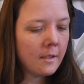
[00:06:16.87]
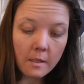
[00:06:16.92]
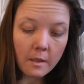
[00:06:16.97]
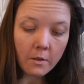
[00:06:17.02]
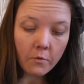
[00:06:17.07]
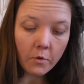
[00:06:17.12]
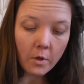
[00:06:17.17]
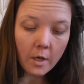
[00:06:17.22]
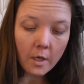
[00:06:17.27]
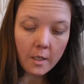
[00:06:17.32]

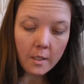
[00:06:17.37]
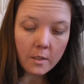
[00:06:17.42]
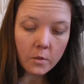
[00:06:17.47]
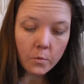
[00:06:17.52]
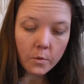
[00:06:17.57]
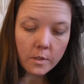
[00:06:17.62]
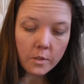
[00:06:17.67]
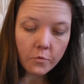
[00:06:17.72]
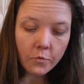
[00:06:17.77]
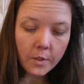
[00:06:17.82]
The Ryeland
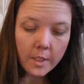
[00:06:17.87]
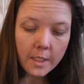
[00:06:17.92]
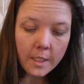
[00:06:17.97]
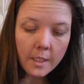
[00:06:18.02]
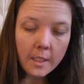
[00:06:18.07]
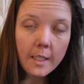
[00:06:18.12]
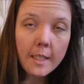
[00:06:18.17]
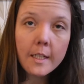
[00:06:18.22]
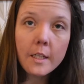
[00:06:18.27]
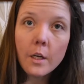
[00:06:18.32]
was
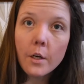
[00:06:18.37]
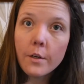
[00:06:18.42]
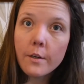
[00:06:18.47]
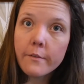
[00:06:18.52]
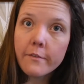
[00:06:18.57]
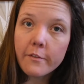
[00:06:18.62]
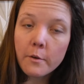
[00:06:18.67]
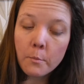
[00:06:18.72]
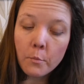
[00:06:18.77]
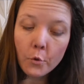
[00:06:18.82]
originally known
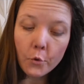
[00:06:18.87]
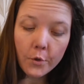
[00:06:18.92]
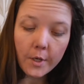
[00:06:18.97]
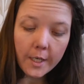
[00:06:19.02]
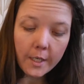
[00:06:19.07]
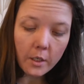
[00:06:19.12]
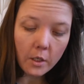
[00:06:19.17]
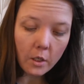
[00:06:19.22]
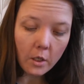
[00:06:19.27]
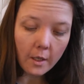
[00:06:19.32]
for
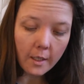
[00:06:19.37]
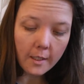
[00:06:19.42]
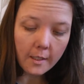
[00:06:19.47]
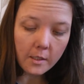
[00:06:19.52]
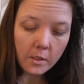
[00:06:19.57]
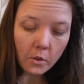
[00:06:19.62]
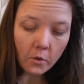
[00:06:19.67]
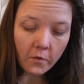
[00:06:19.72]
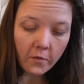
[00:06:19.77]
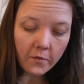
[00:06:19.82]
merino-like
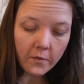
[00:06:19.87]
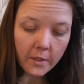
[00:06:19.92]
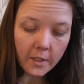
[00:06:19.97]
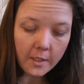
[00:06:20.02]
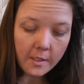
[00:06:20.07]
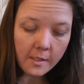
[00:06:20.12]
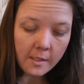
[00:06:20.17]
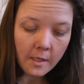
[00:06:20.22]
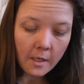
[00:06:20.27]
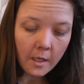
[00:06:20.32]

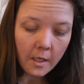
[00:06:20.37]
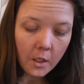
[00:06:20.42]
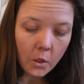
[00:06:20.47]
softness.